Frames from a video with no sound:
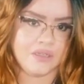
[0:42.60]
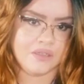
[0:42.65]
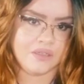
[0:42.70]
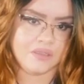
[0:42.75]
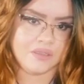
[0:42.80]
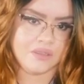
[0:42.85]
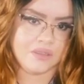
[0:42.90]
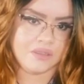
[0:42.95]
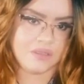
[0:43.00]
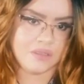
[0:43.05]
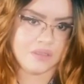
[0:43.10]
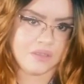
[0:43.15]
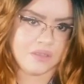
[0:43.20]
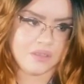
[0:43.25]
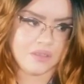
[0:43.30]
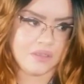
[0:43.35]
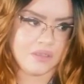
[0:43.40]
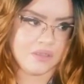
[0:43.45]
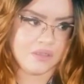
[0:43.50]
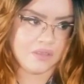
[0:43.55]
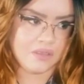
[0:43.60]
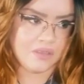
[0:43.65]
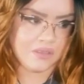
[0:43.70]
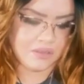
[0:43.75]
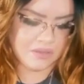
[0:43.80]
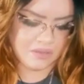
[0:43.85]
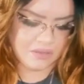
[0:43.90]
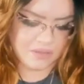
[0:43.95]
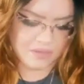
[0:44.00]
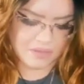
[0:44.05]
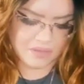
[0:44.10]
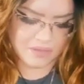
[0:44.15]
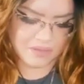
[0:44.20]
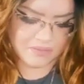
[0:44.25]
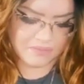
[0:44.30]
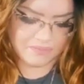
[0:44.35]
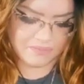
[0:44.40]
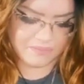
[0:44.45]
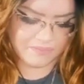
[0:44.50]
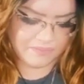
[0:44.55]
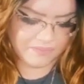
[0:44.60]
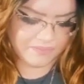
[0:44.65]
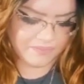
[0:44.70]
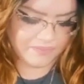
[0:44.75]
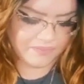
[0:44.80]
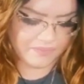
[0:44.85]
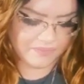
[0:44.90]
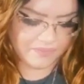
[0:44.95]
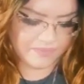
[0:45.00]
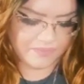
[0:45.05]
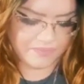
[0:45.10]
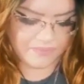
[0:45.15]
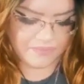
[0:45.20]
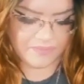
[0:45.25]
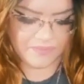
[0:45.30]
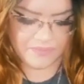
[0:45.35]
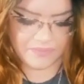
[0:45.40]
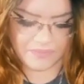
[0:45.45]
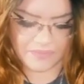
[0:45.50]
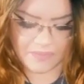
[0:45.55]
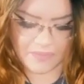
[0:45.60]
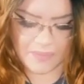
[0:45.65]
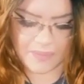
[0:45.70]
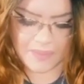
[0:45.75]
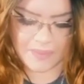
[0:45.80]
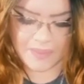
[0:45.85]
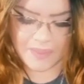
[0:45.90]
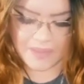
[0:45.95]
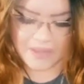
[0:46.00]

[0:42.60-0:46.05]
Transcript: (silence)